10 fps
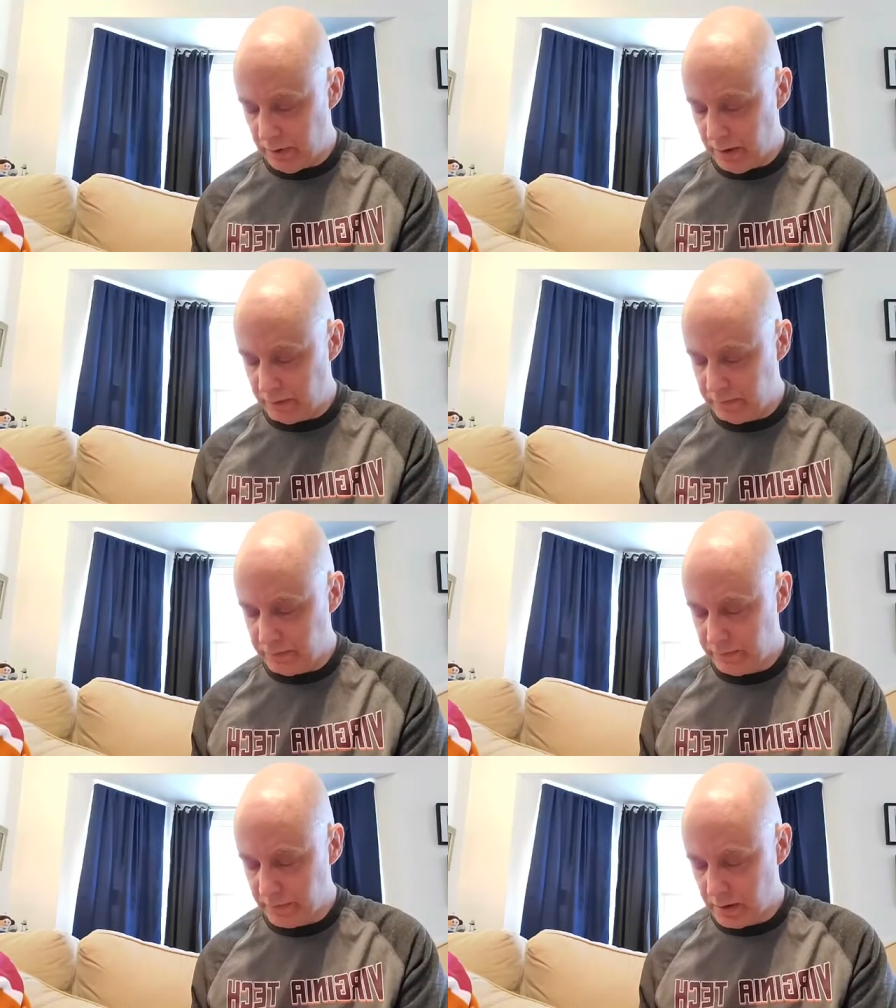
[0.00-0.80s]
there.
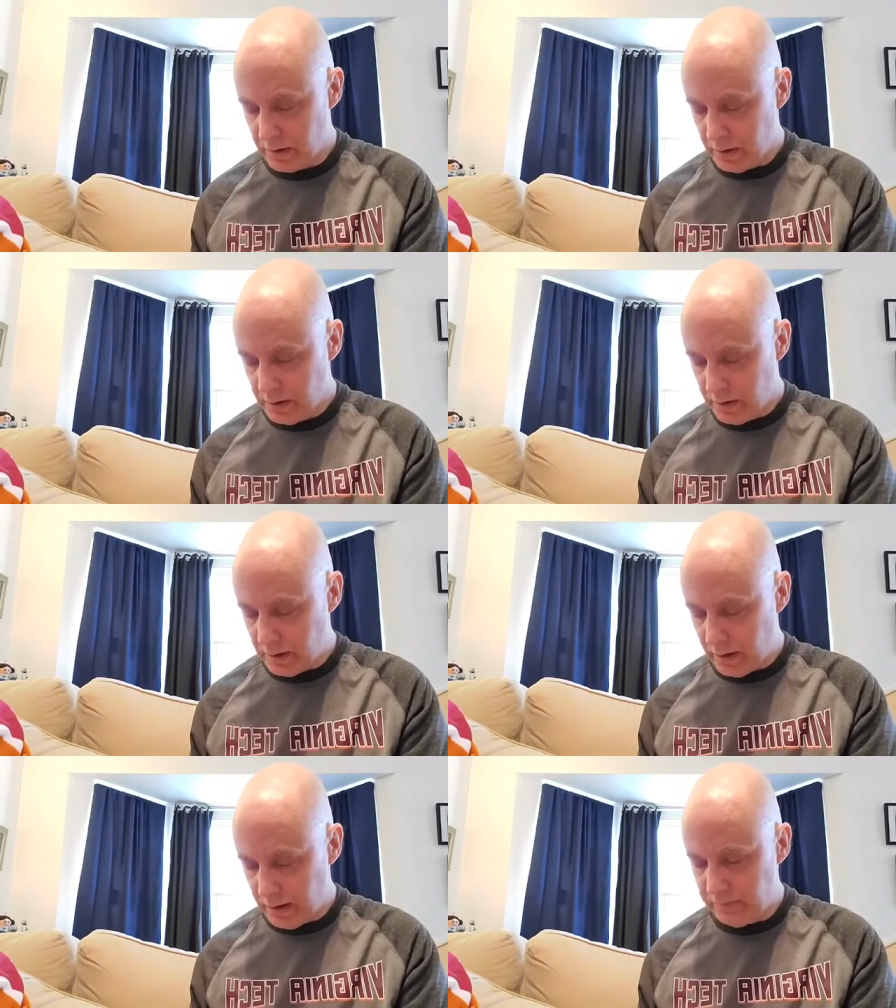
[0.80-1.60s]

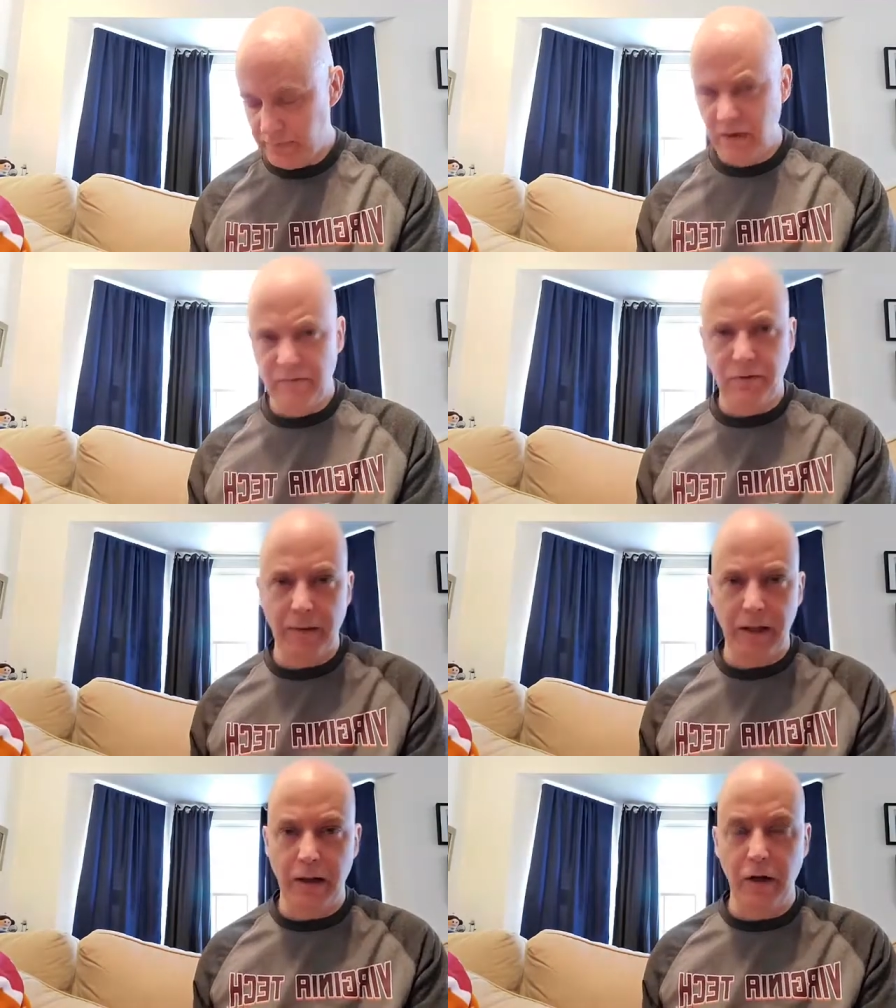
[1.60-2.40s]
Okay. For my
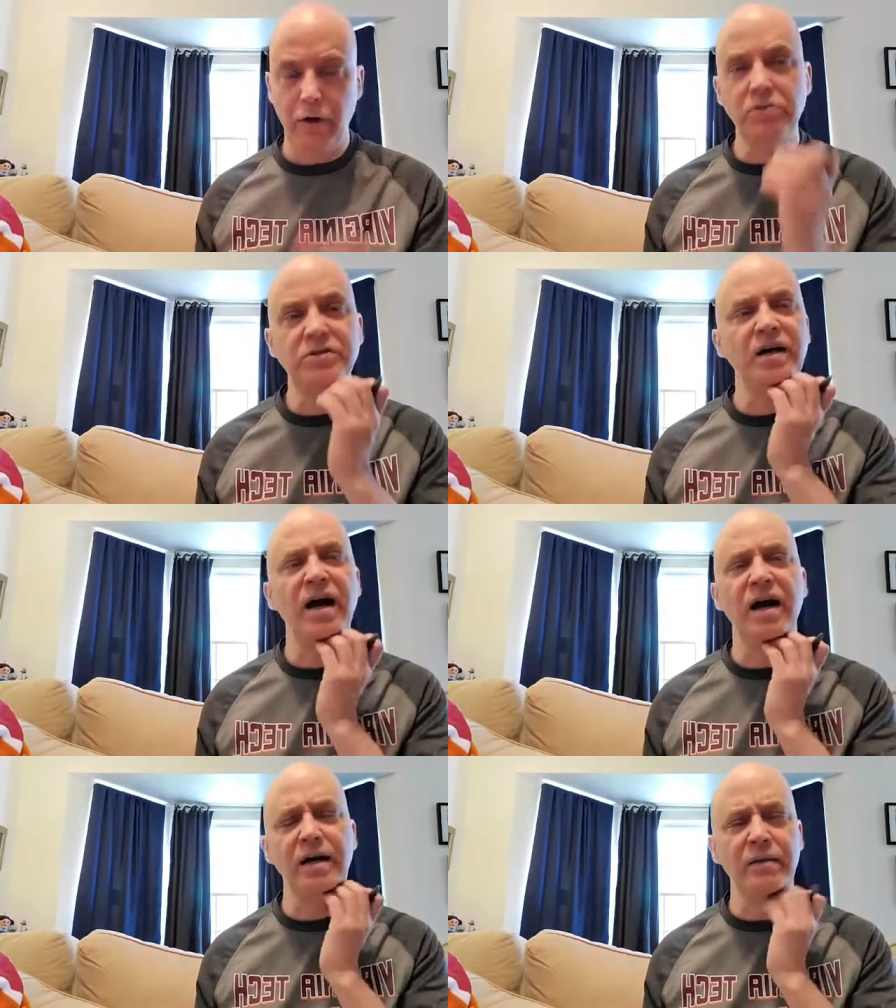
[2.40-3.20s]
loathe
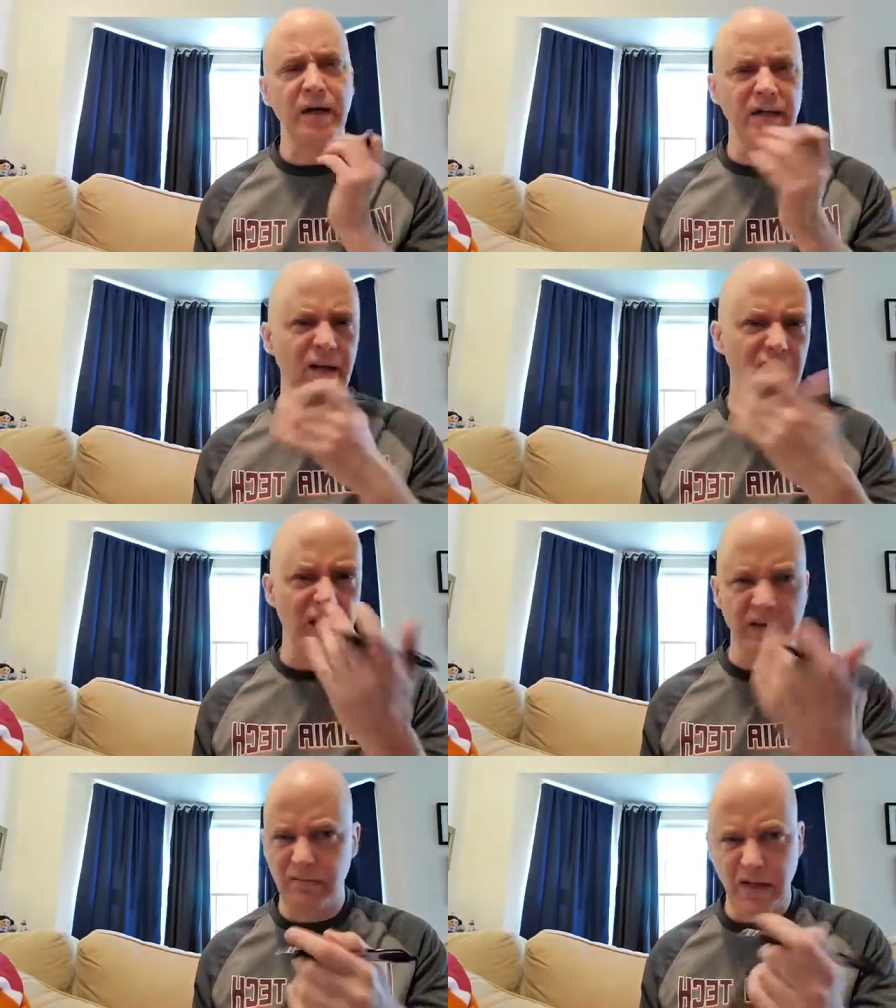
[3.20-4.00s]
side, I
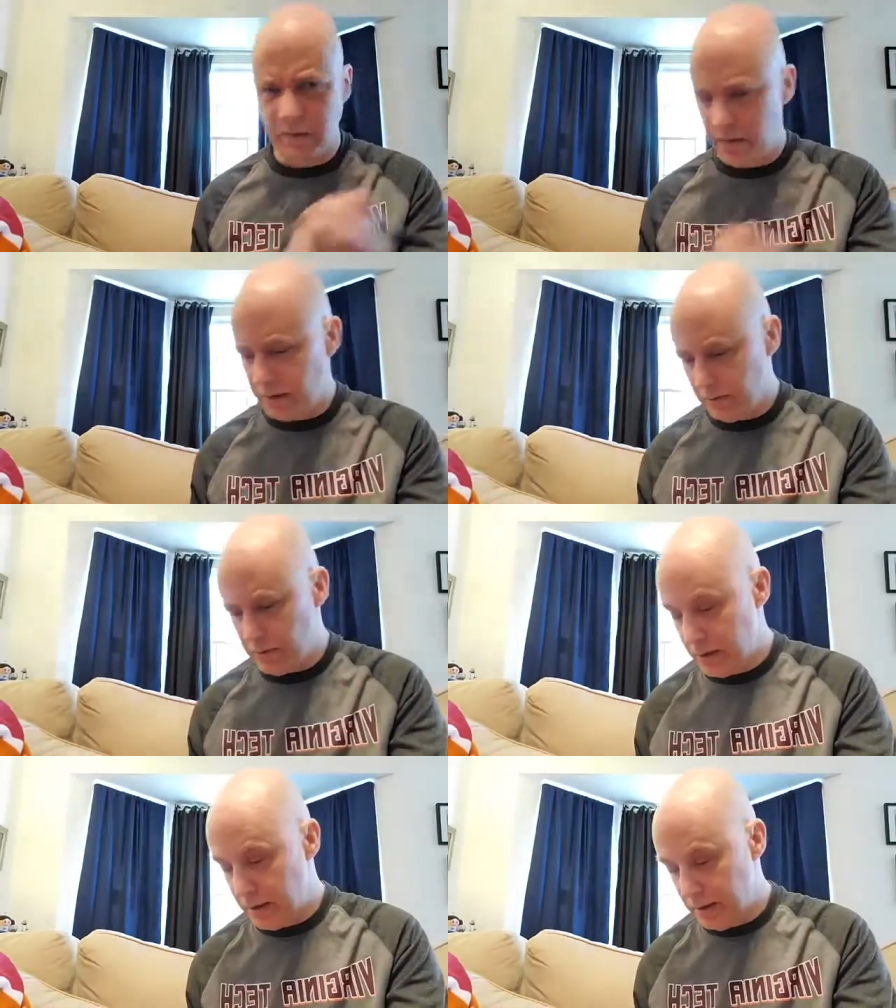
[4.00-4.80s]
don't like going to
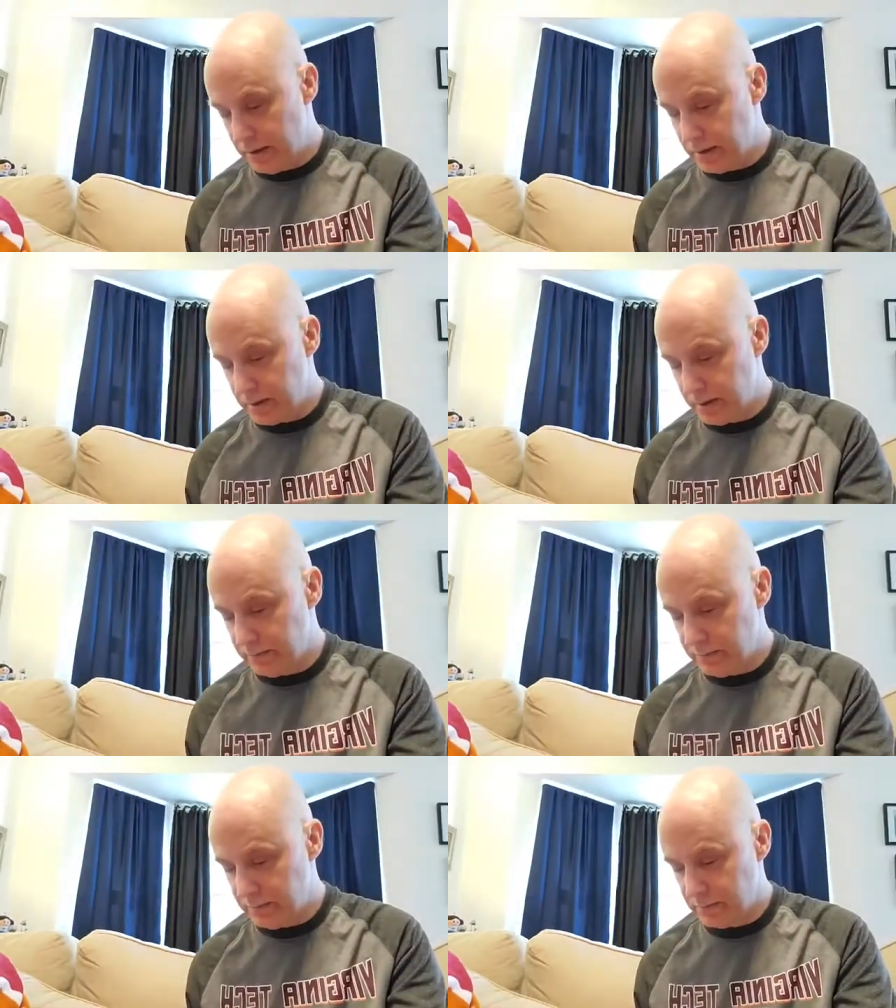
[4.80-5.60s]
the dentist.
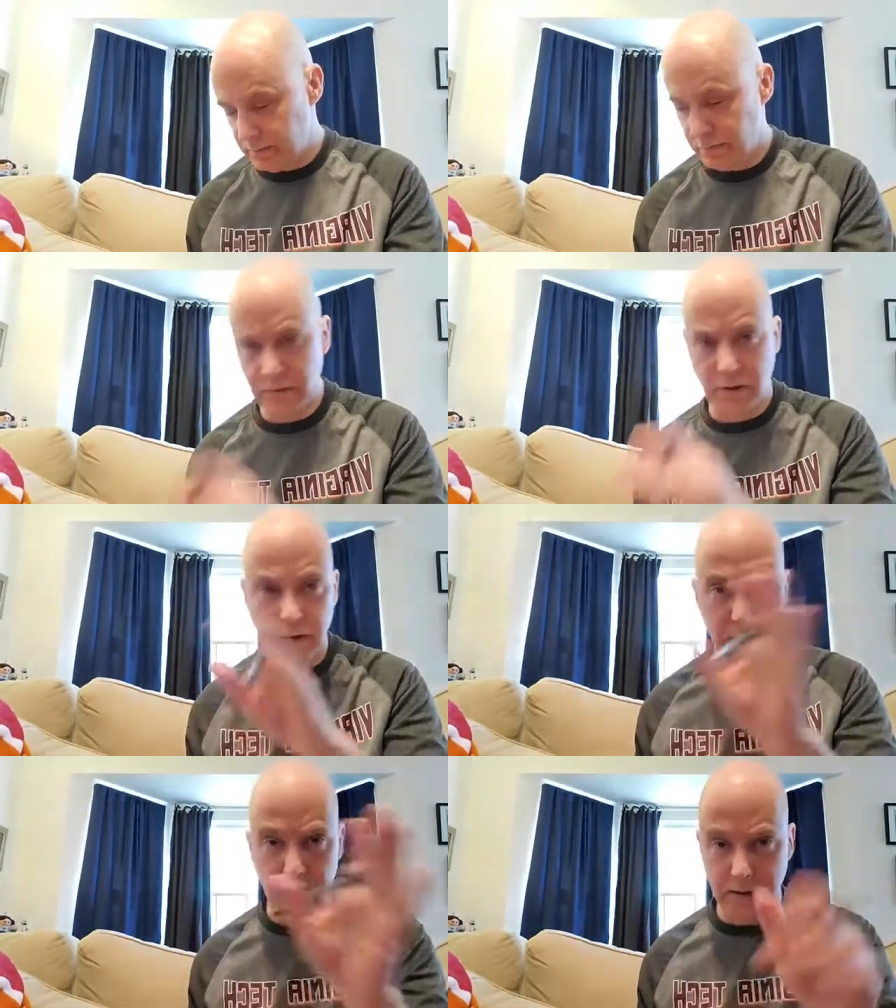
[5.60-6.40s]
Sorry
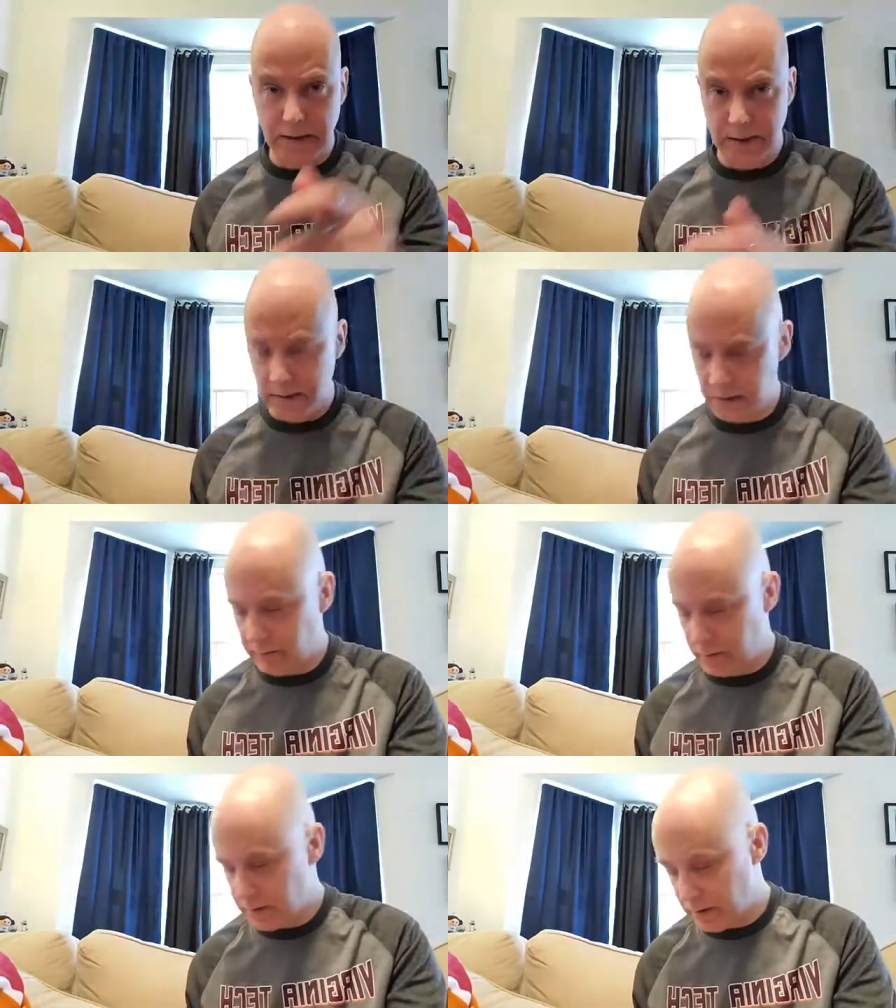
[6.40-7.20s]
to any dentist
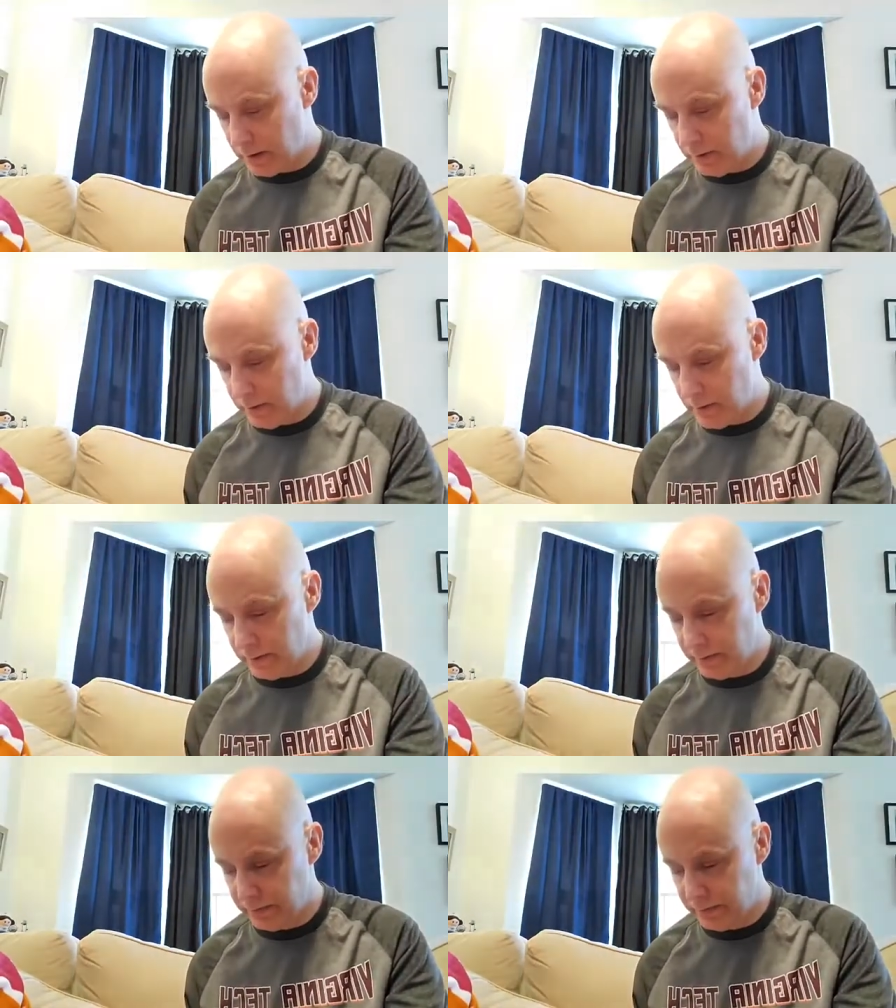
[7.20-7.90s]
friends that are out there.